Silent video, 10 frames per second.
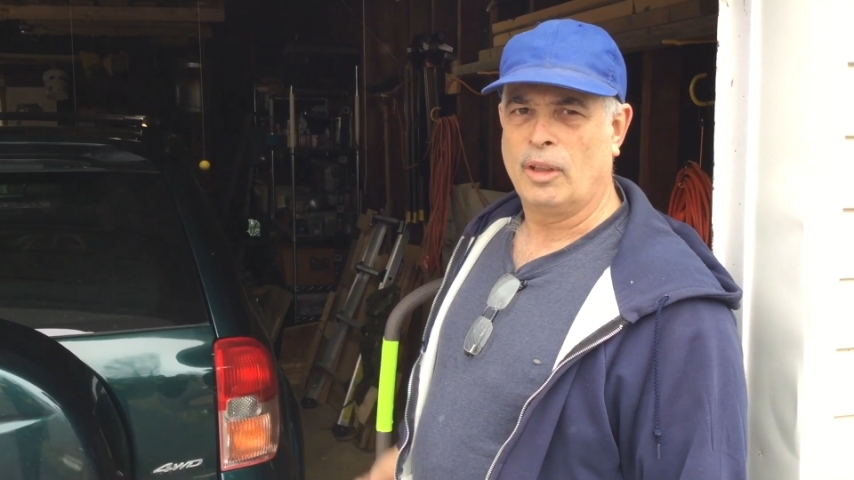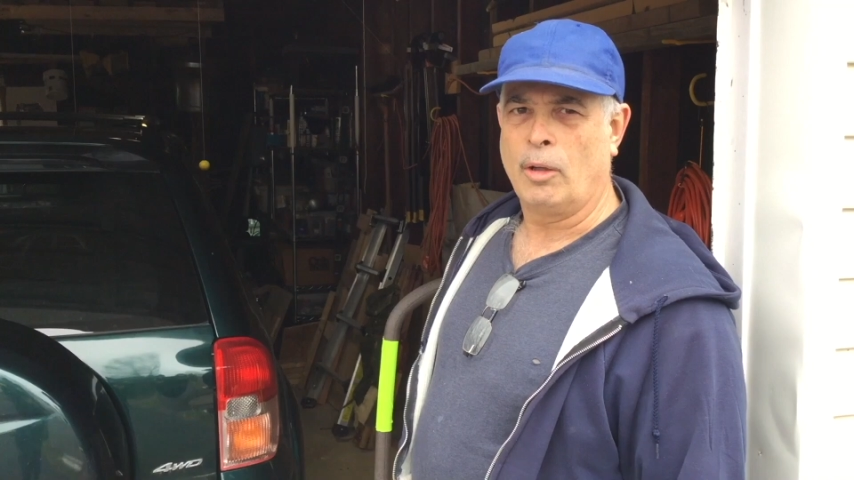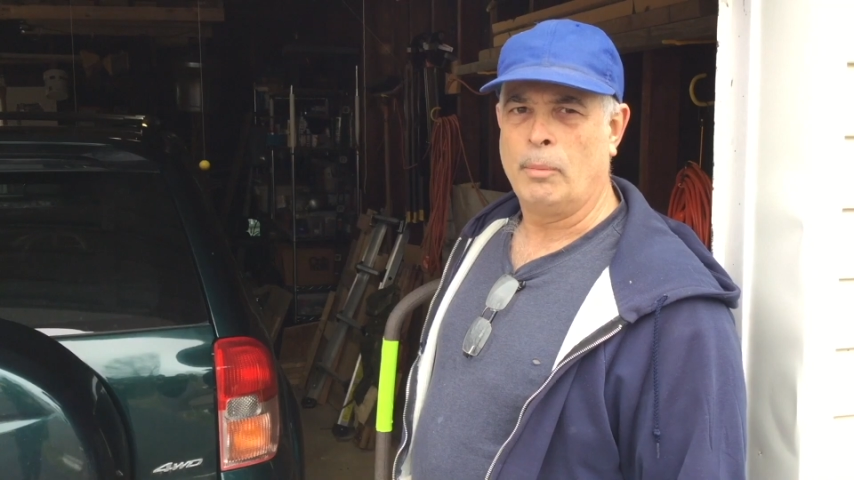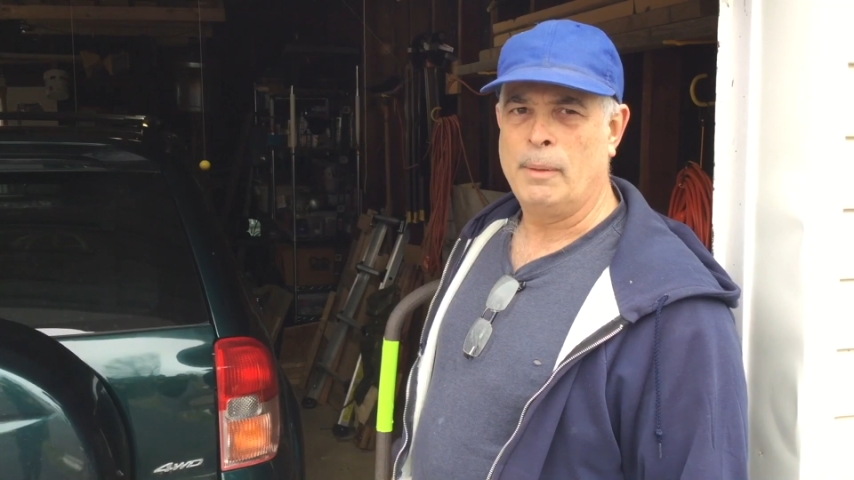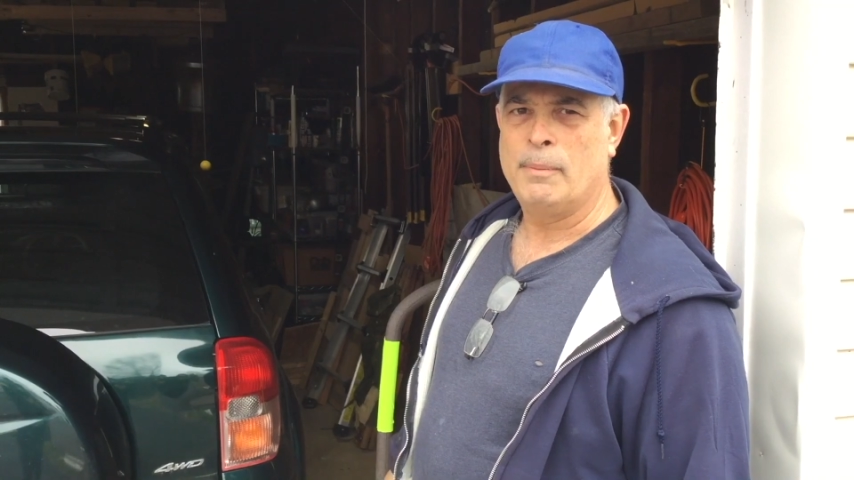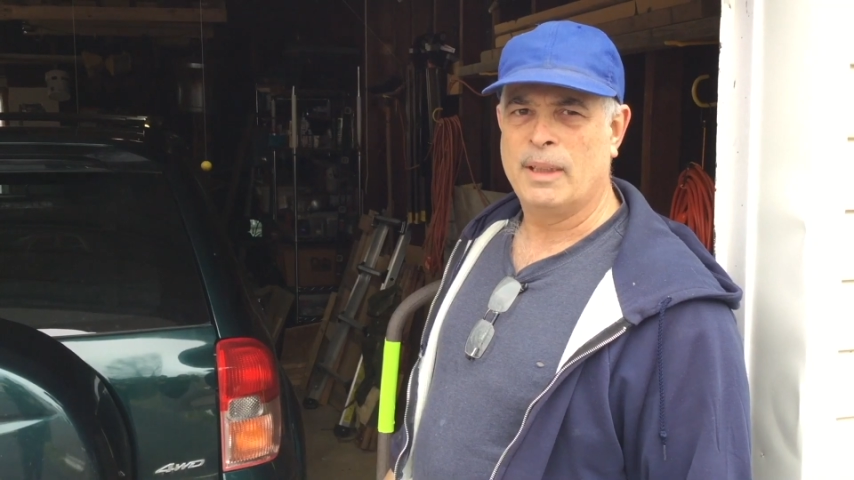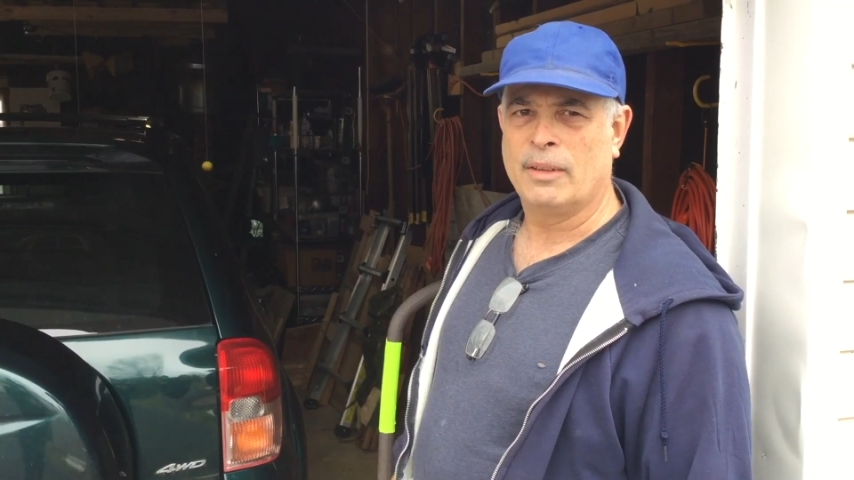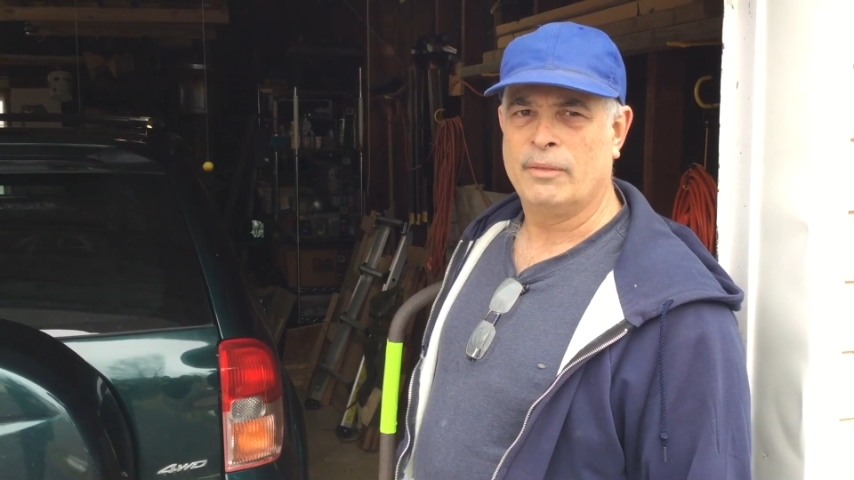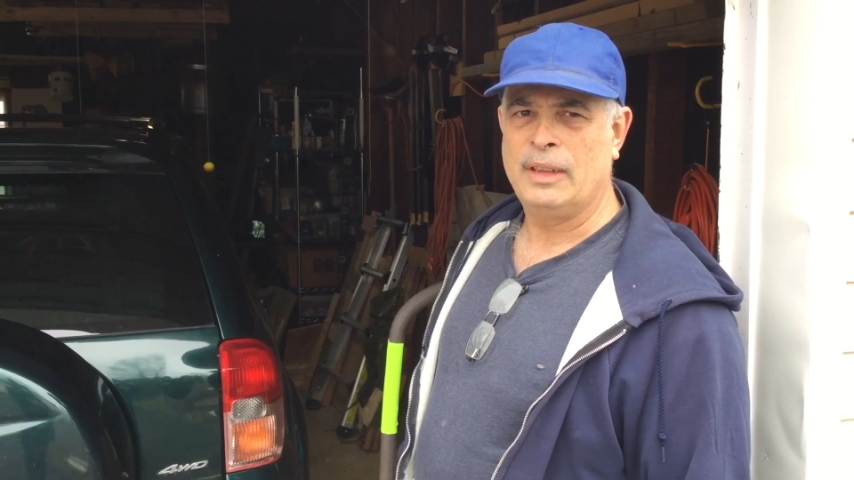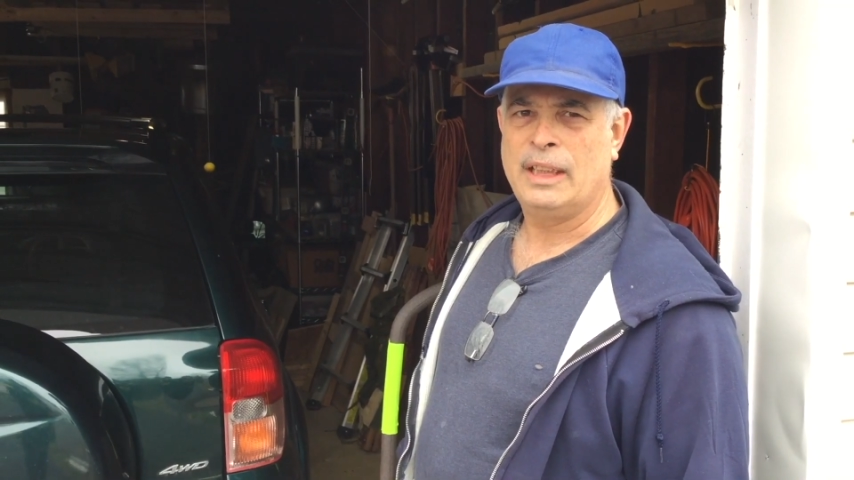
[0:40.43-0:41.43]
little bit
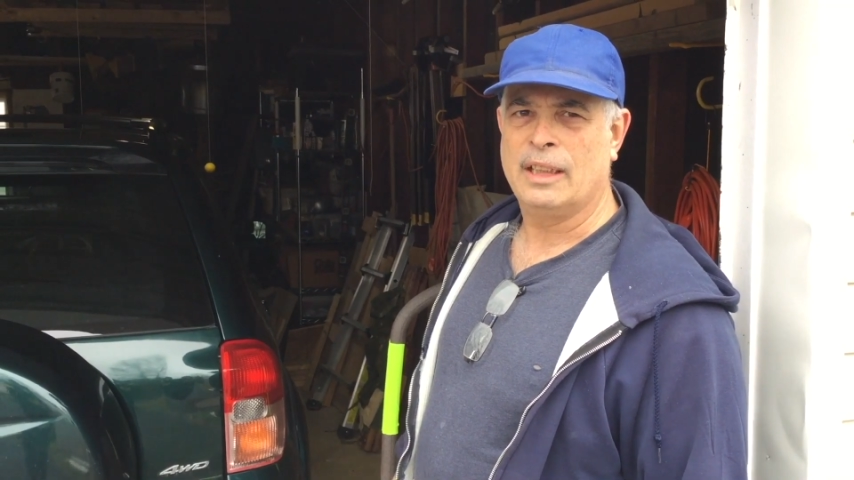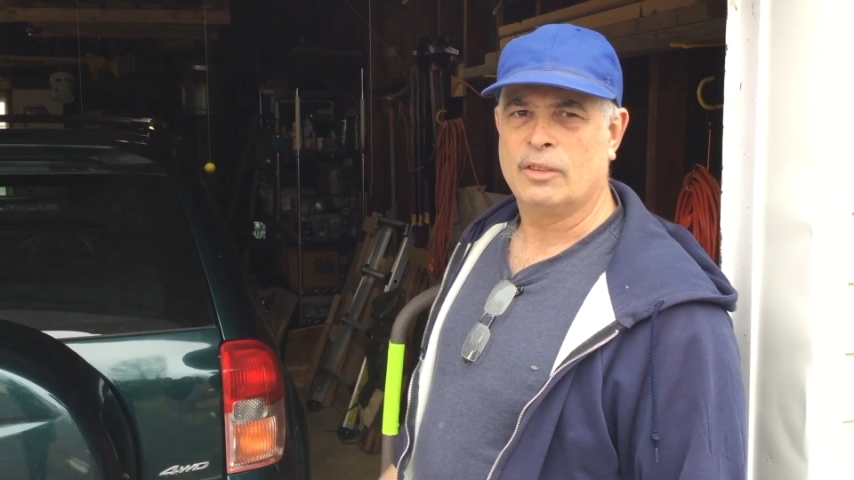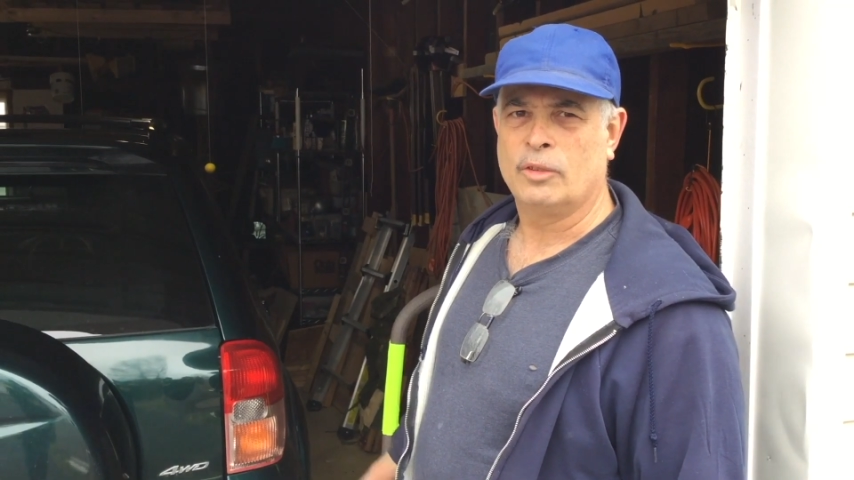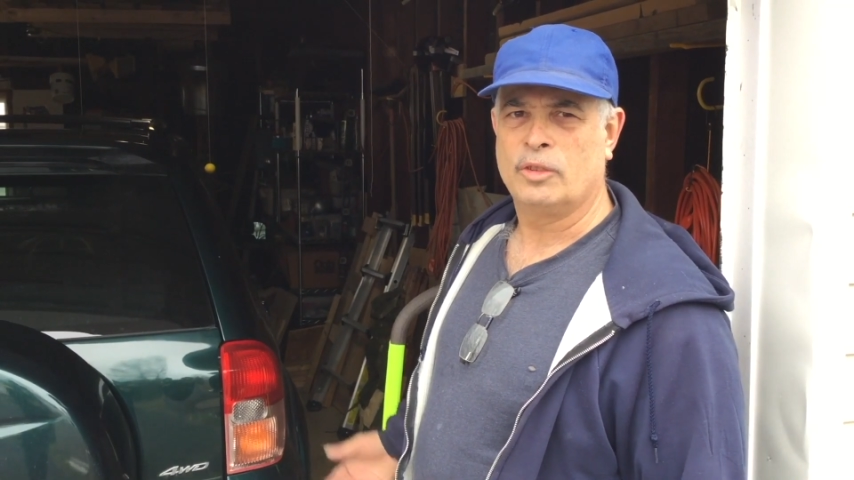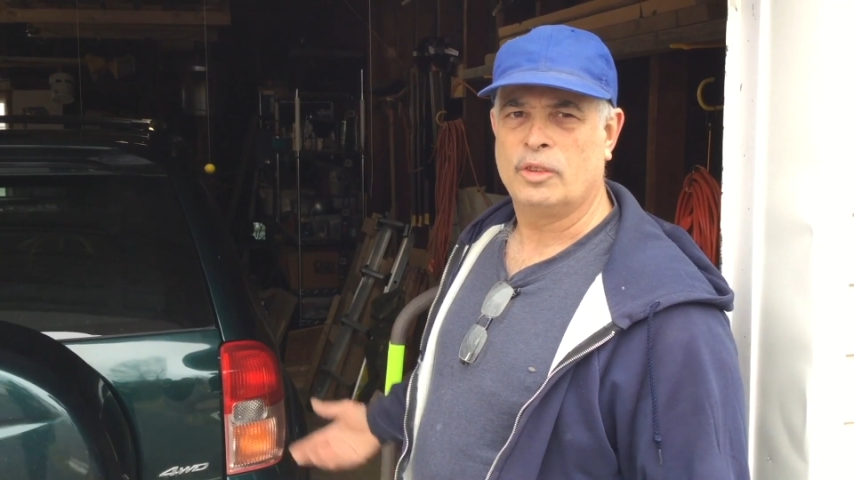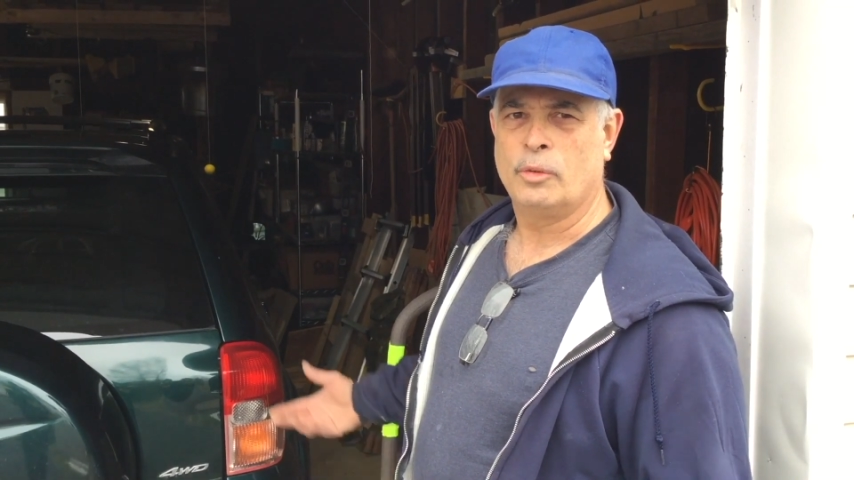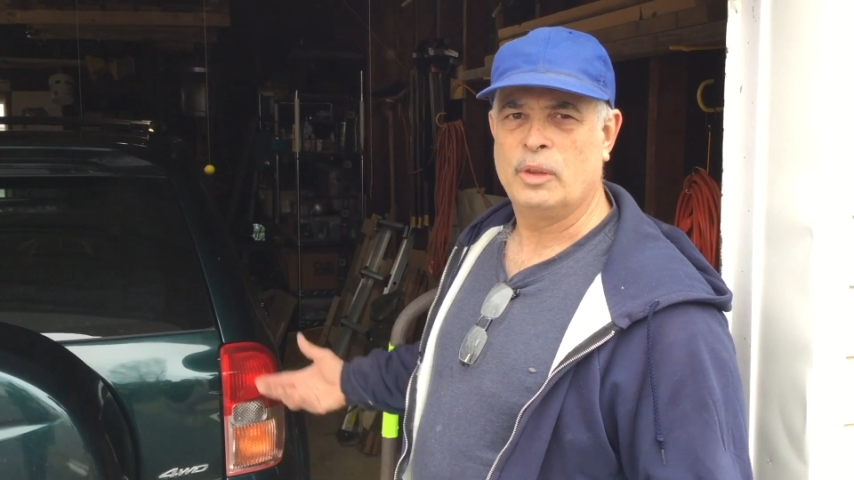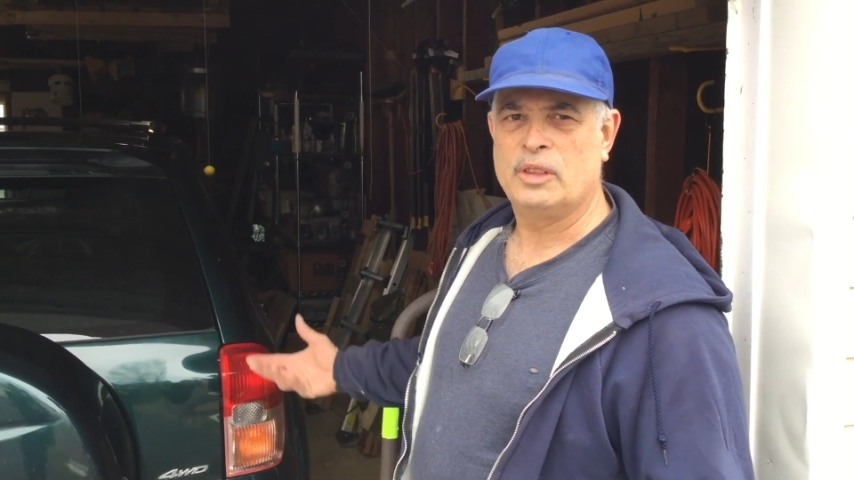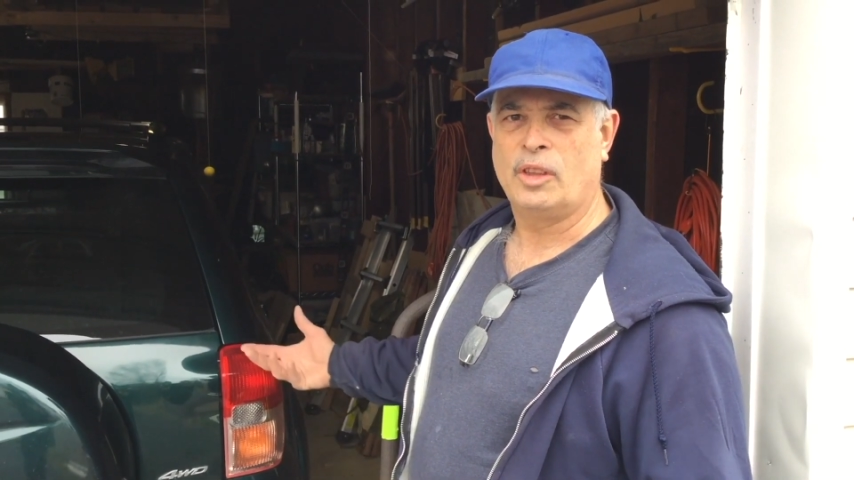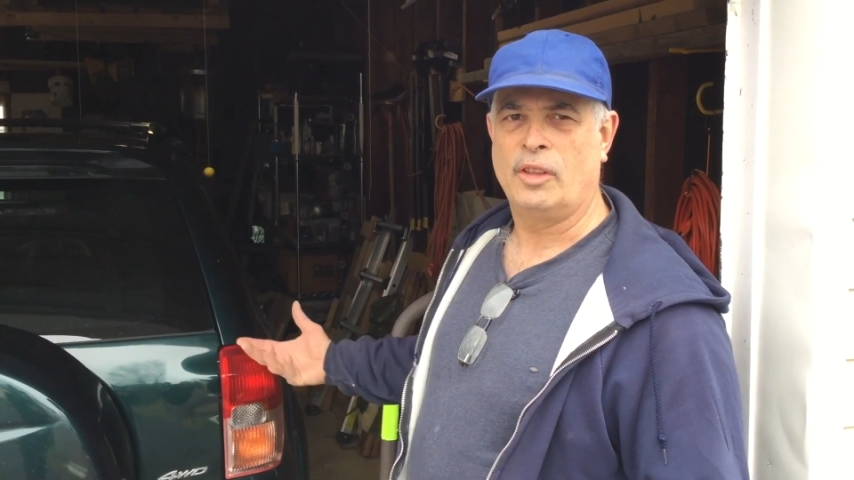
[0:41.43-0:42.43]
bigger vehicle, so I
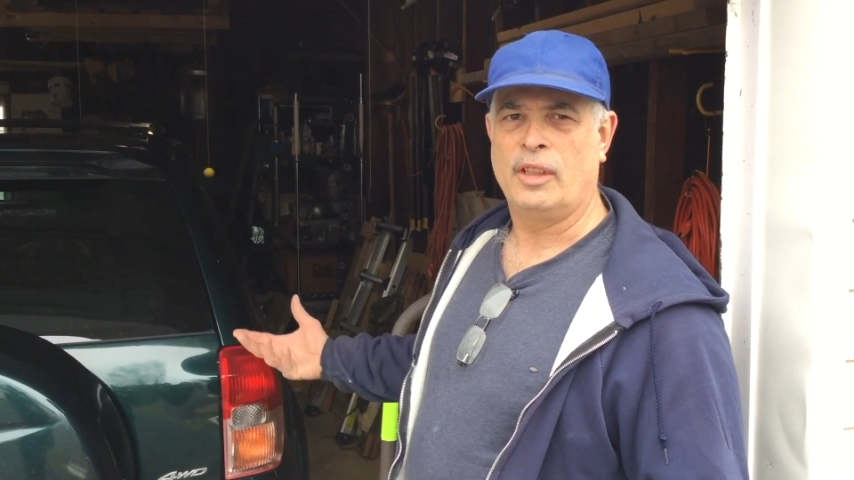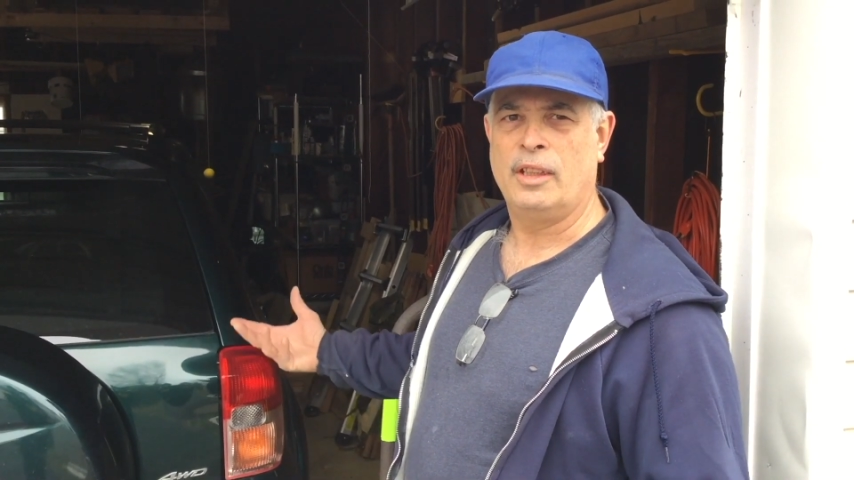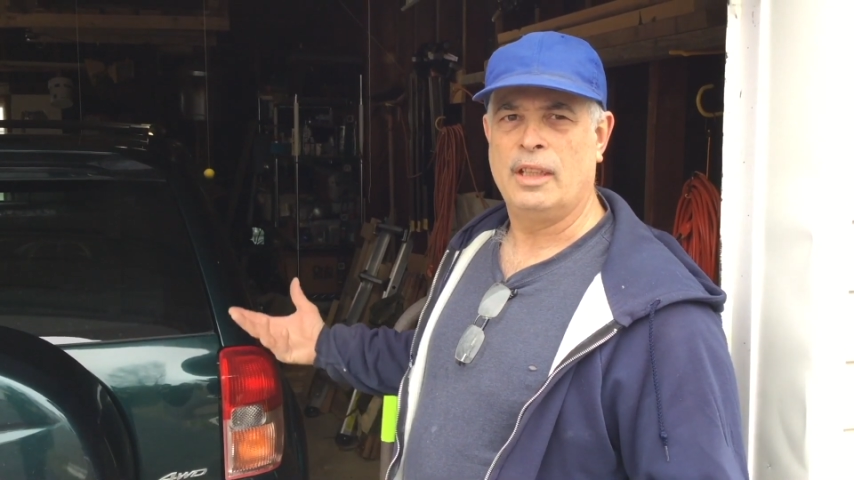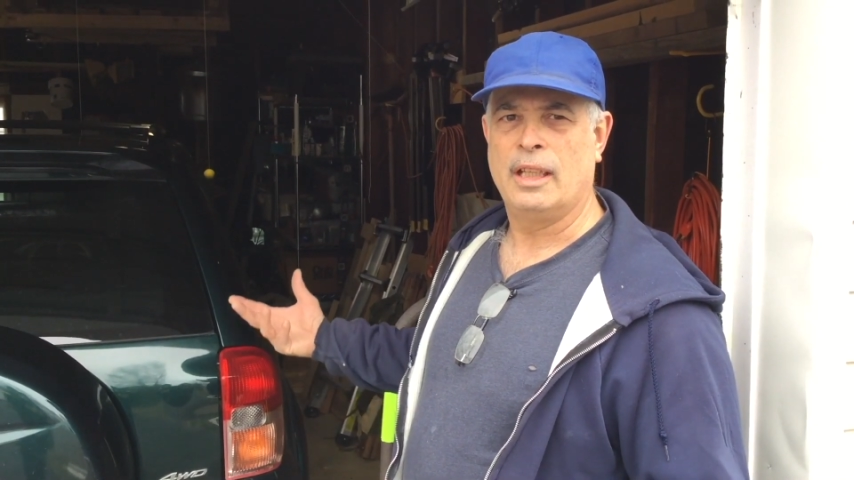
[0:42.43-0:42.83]
started